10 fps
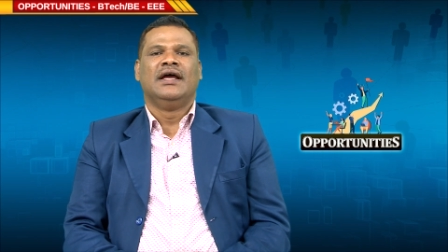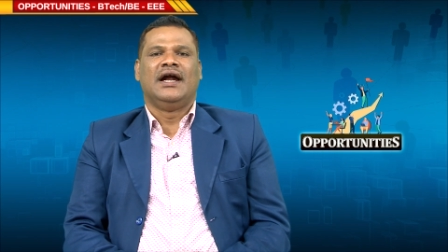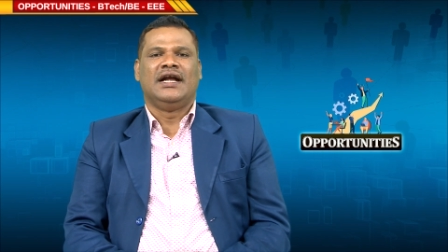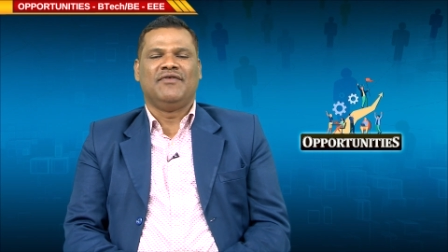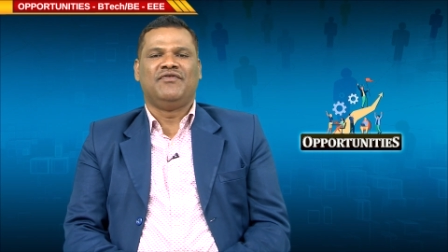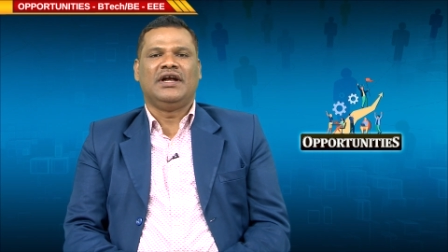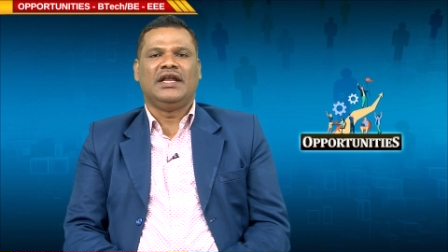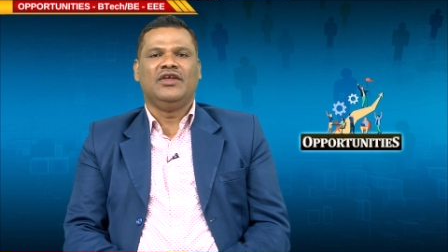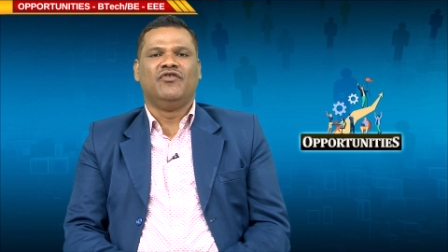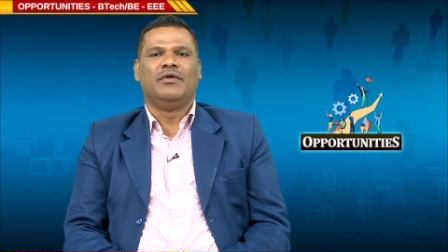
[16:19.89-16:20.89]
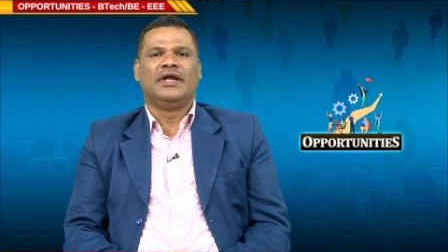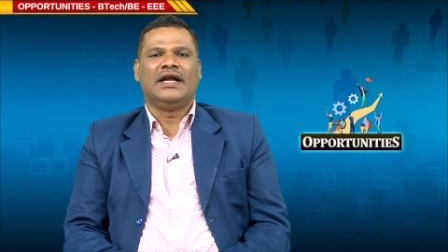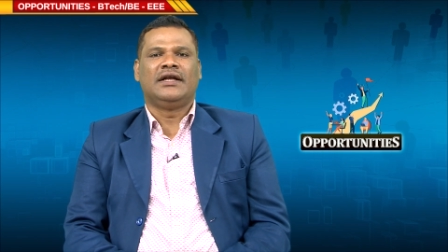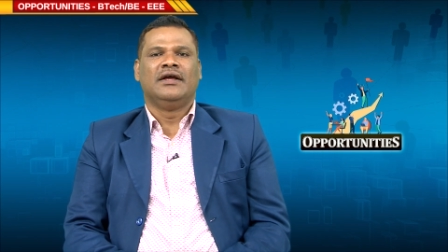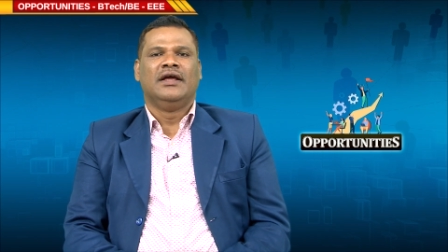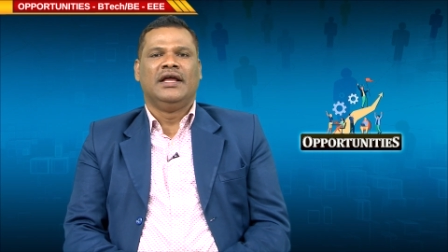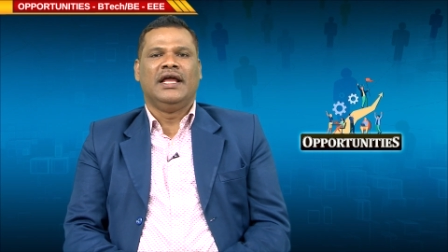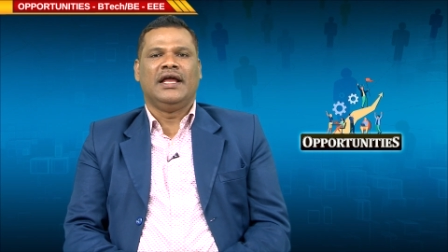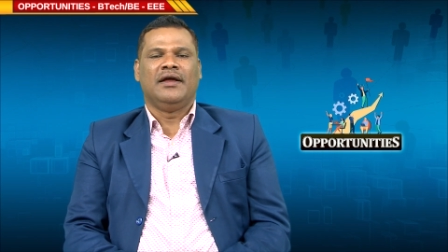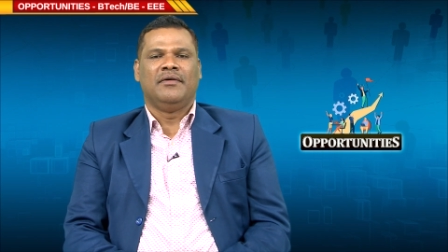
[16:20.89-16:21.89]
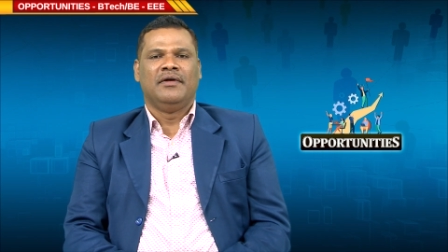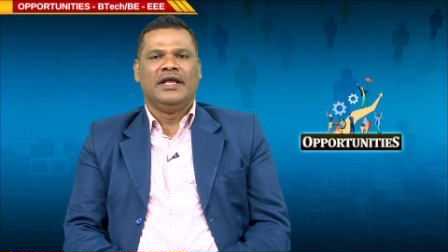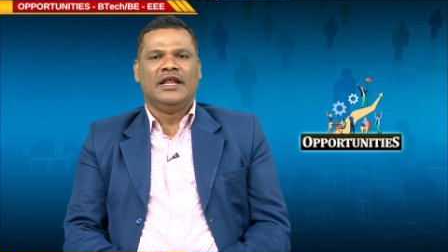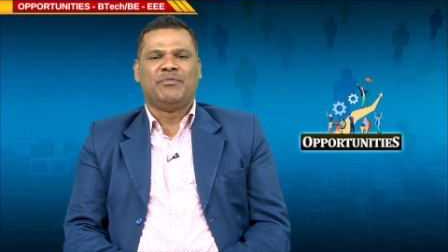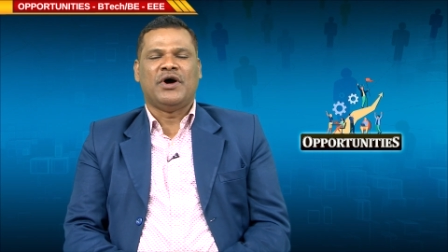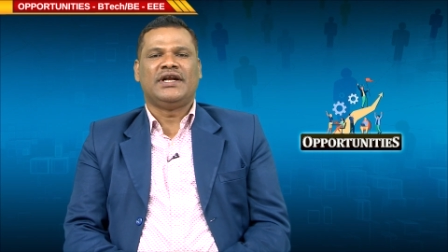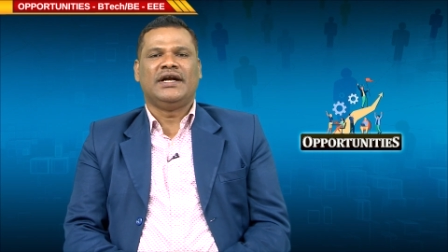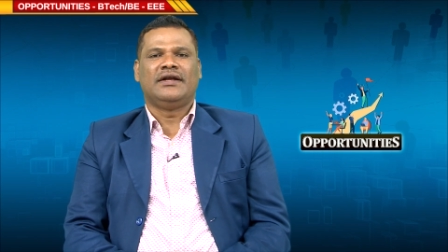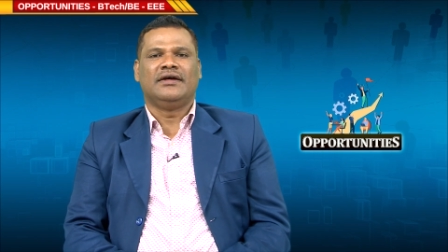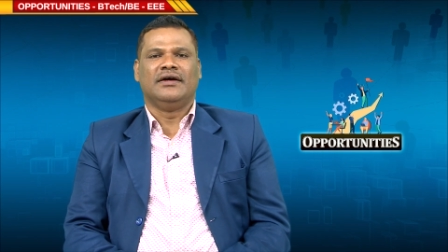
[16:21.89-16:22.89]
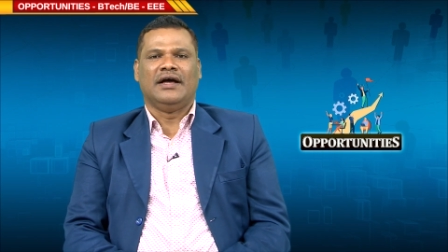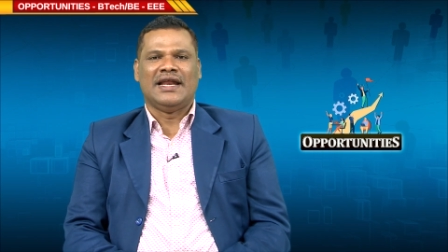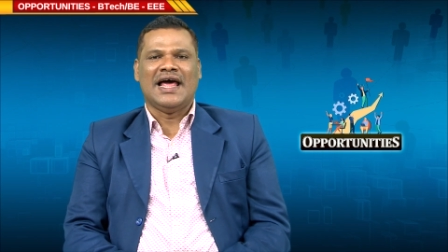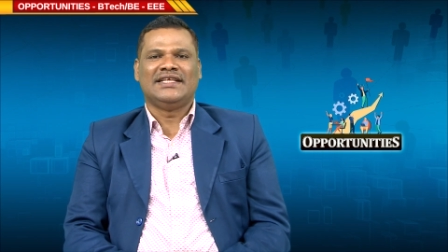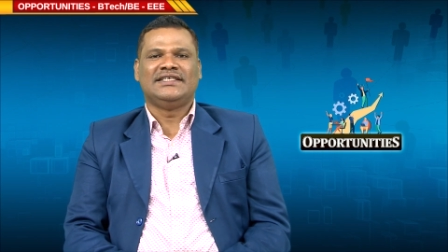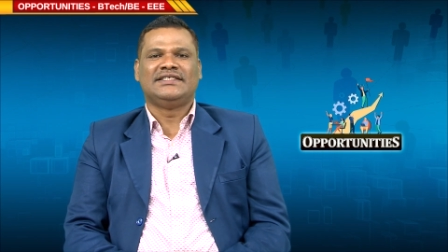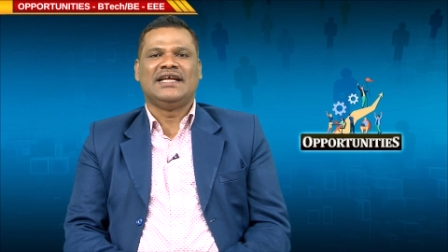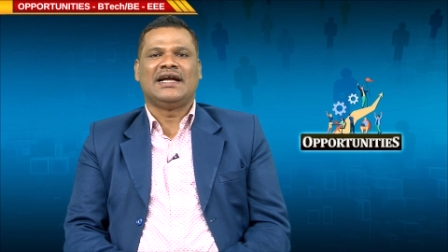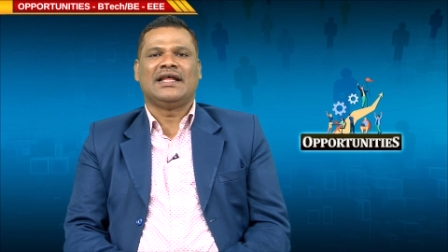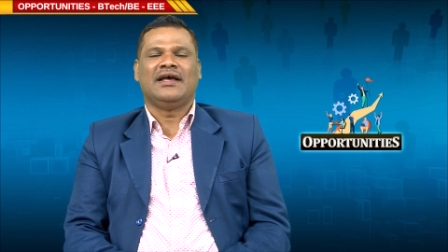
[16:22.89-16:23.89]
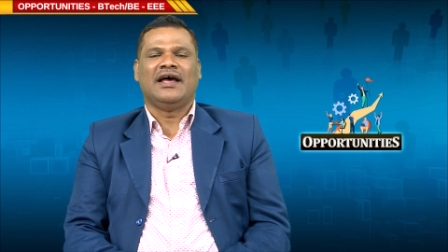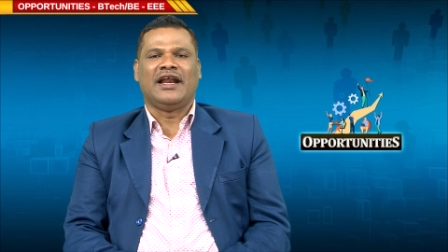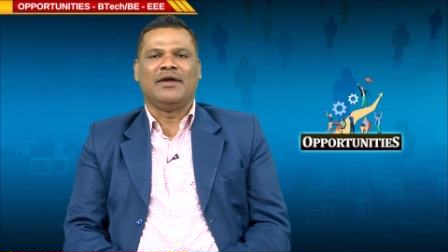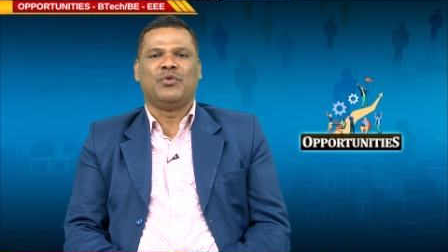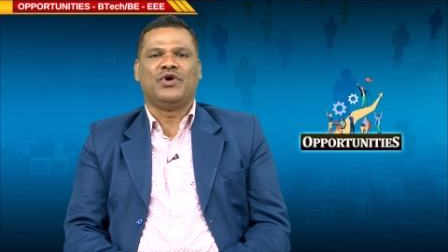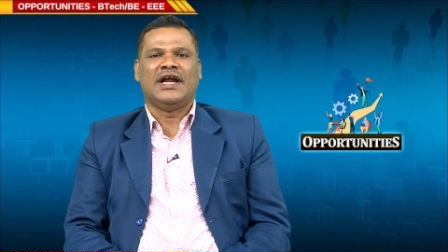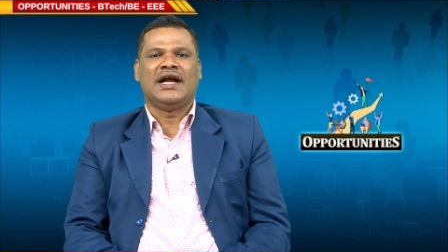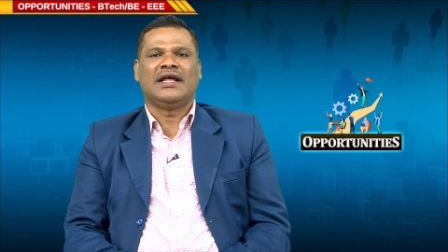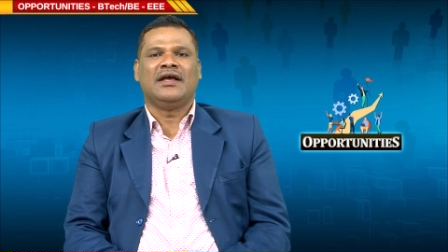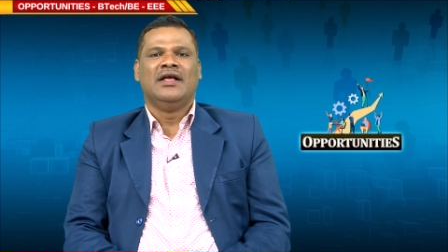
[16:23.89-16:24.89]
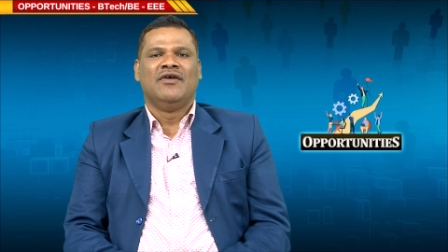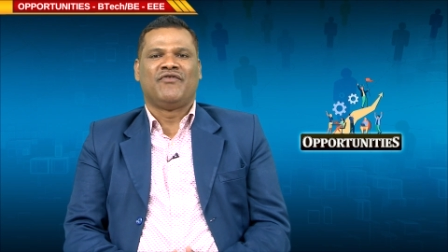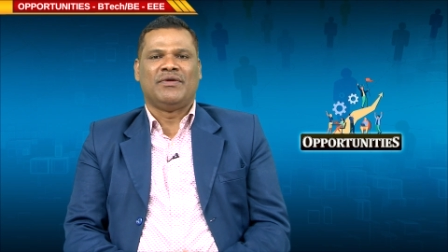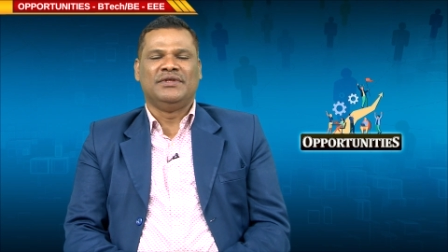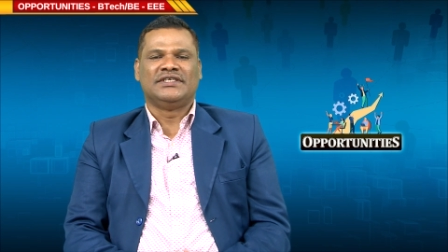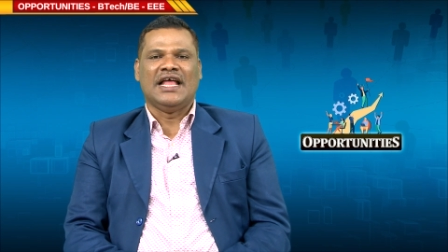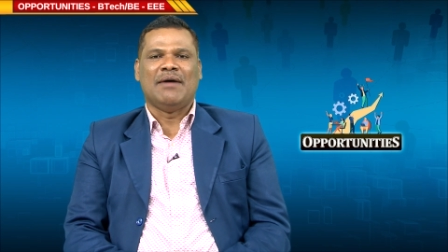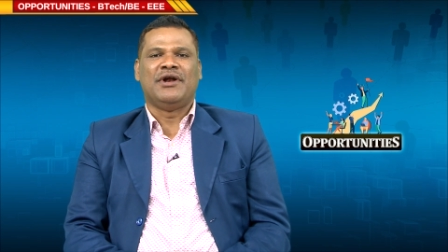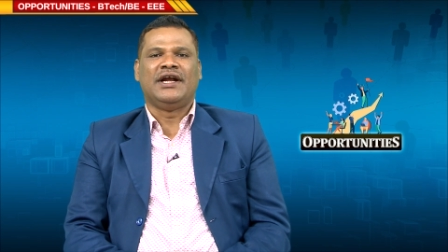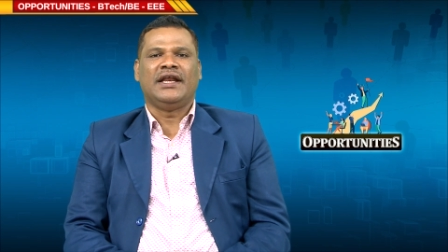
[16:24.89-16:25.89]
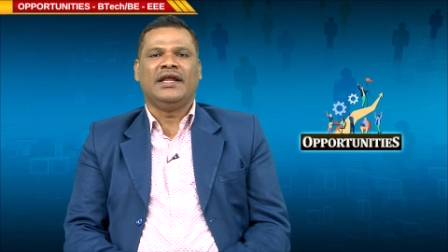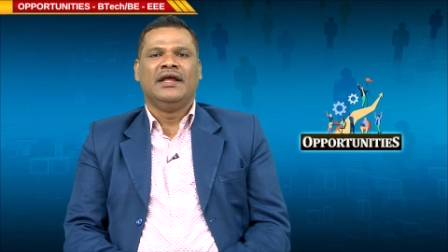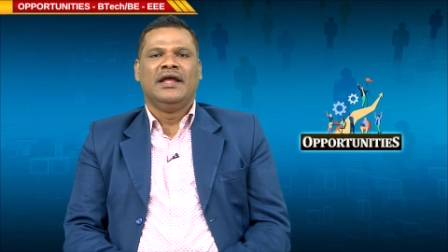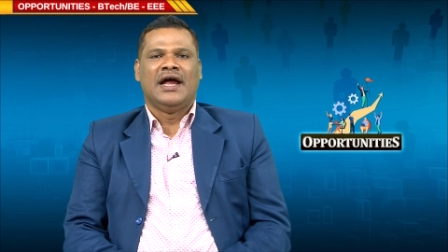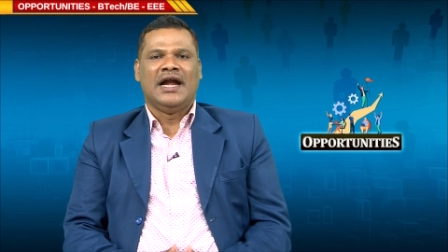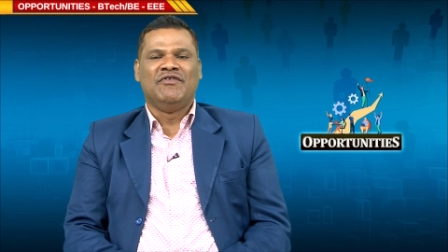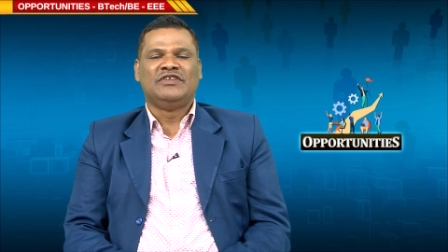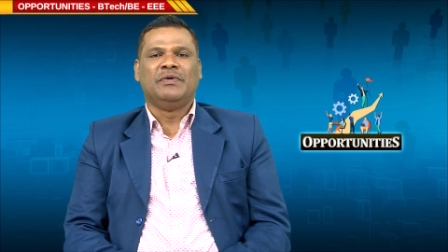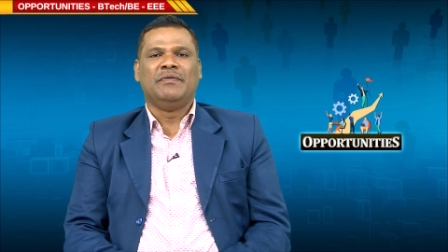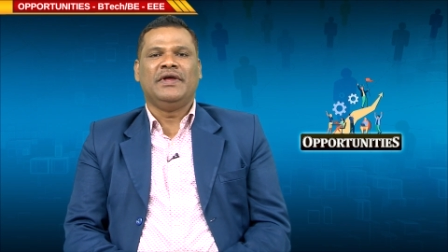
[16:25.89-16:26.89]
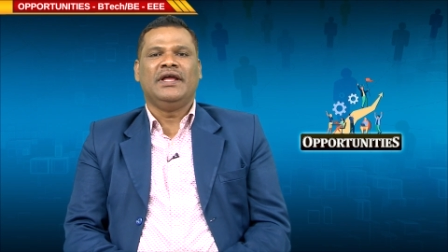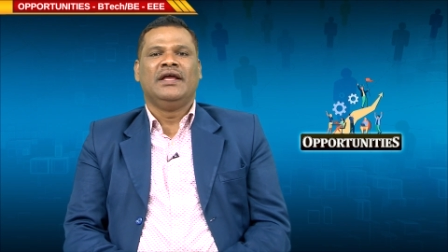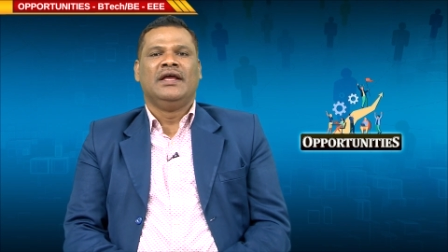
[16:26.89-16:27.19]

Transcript: and definitely you will get a important analysis data and report data from this laboratory and which will be